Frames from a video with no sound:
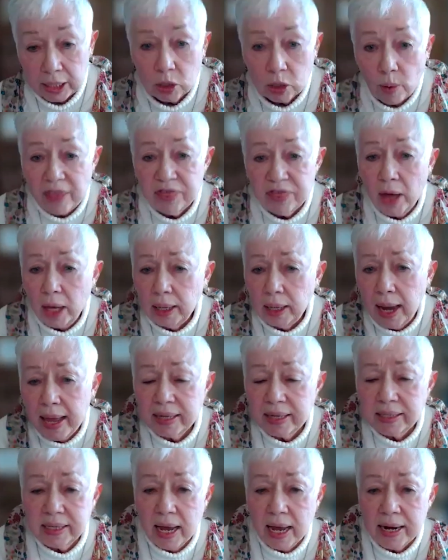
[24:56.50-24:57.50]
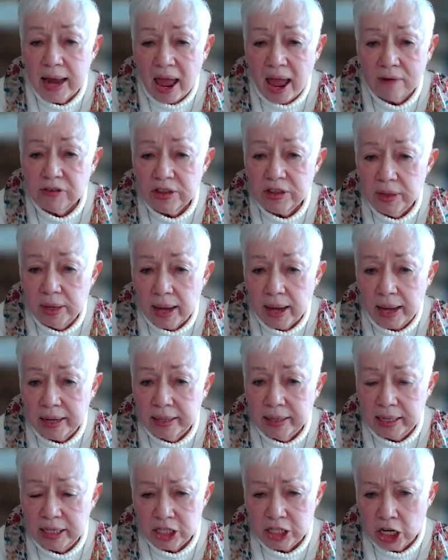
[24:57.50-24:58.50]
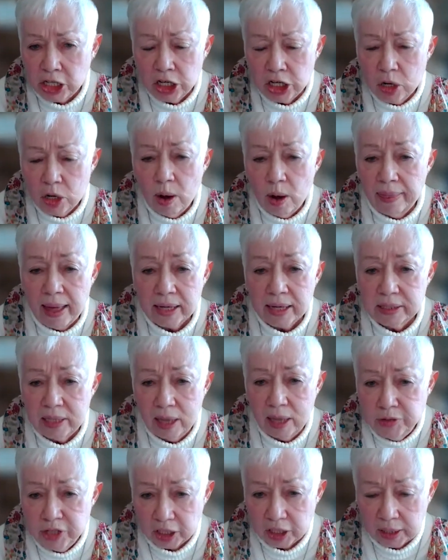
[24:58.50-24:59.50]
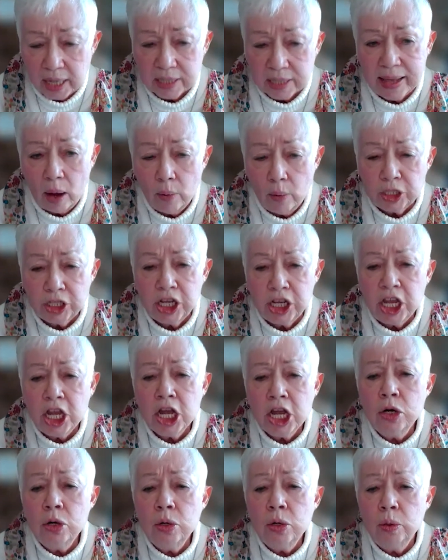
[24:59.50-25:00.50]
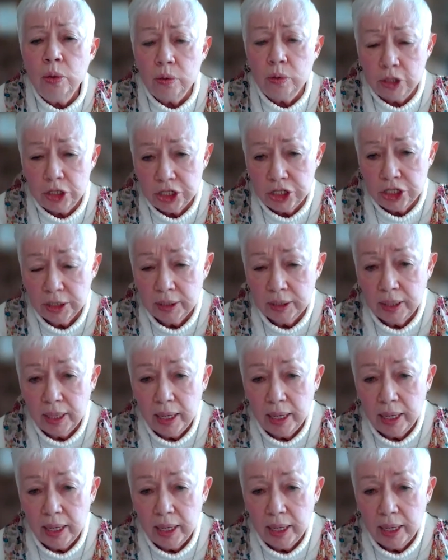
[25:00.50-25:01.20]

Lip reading: so I thought I had done everything I needed to do on that subject because that was huge.